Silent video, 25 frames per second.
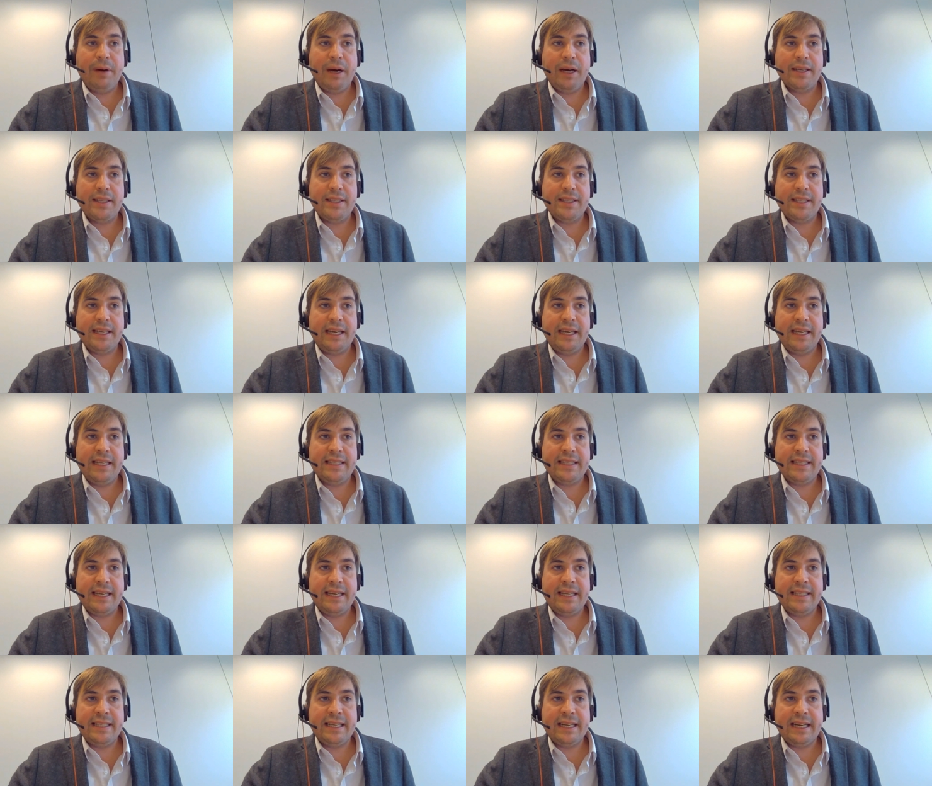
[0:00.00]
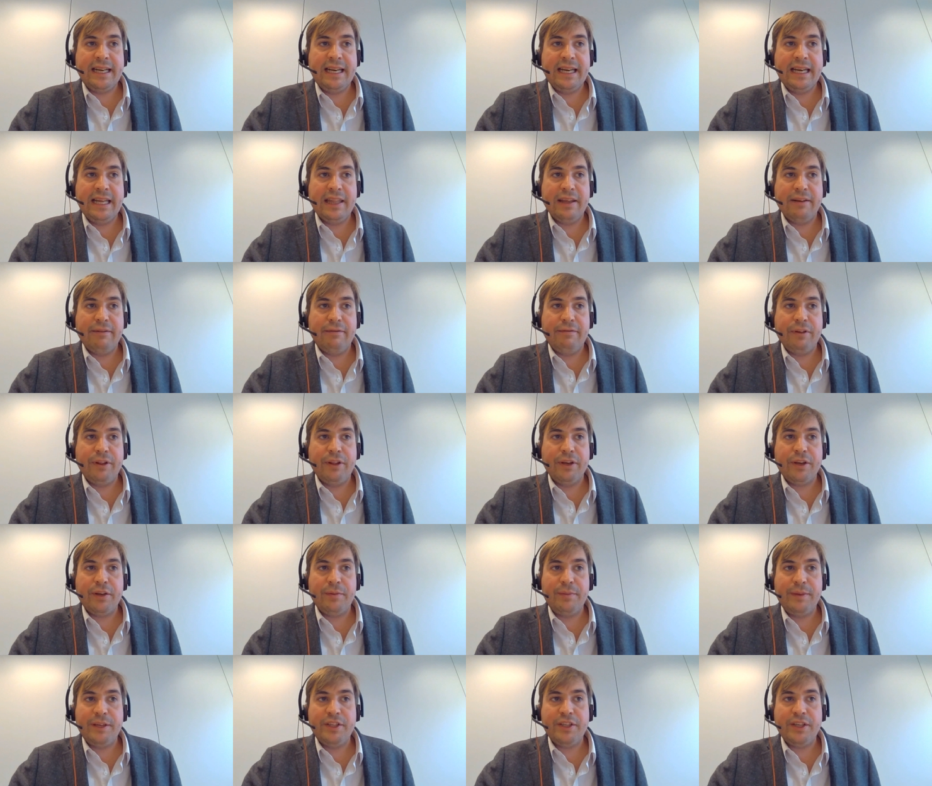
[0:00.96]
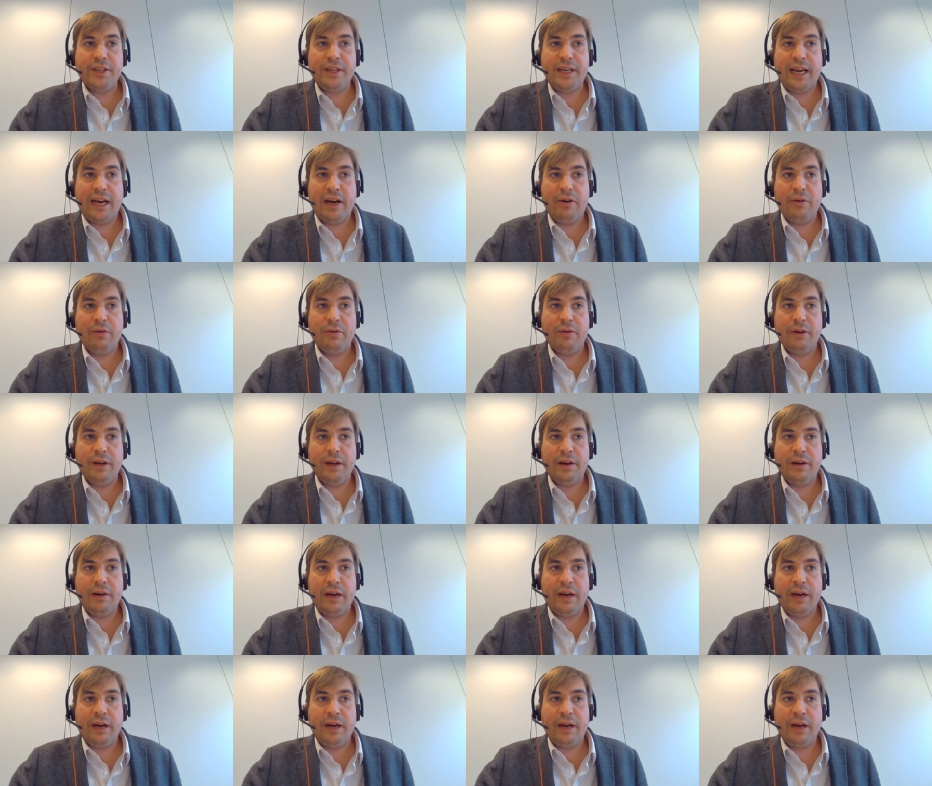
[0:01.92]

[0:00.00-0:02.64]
but it's it's clear that for the Commission now,